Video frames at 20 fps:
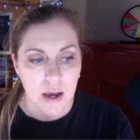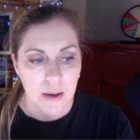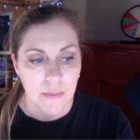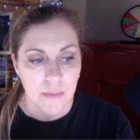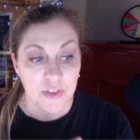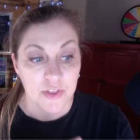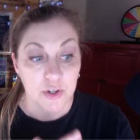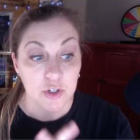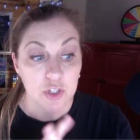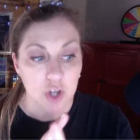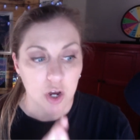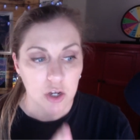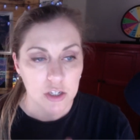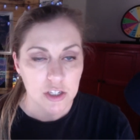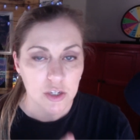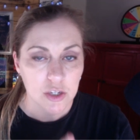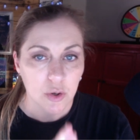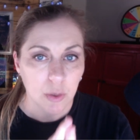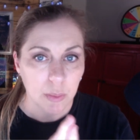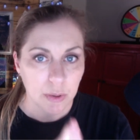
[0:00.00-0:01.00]
There's
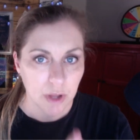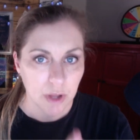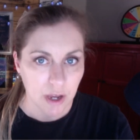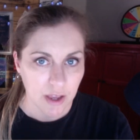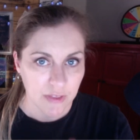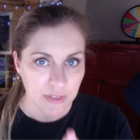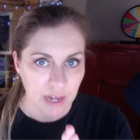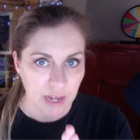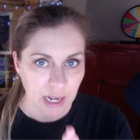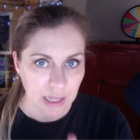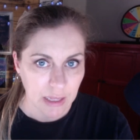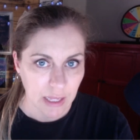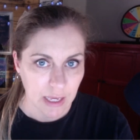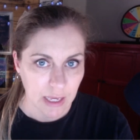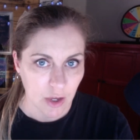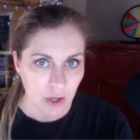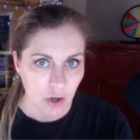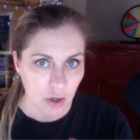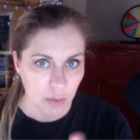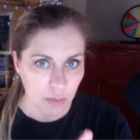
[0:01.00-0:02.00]
also a plugin that I
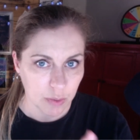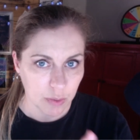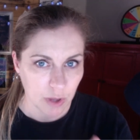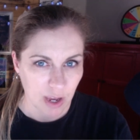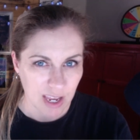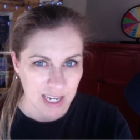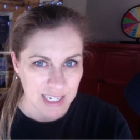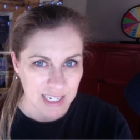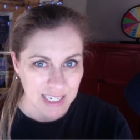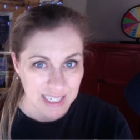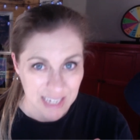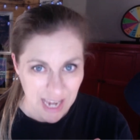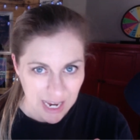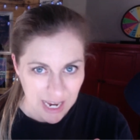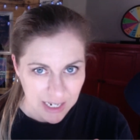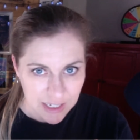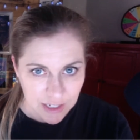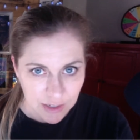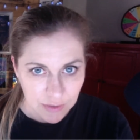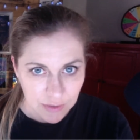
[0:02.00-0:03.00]
like called Plugin
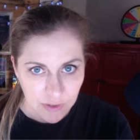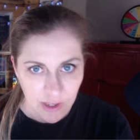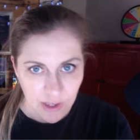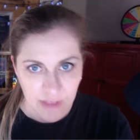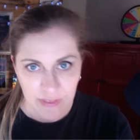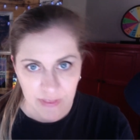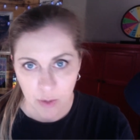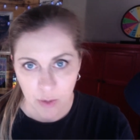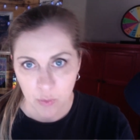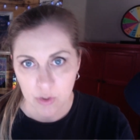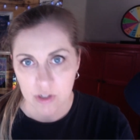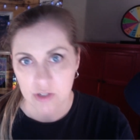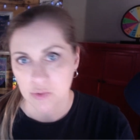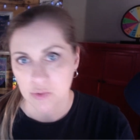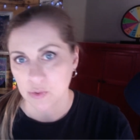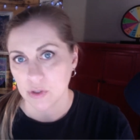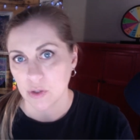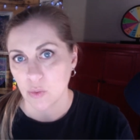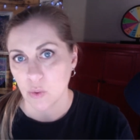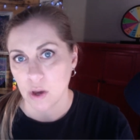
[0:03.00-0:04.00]
Detective, and that works
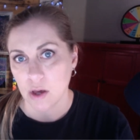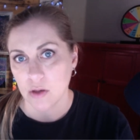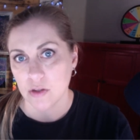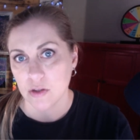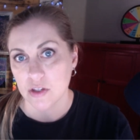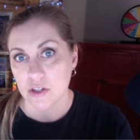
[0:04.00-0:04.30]
really well.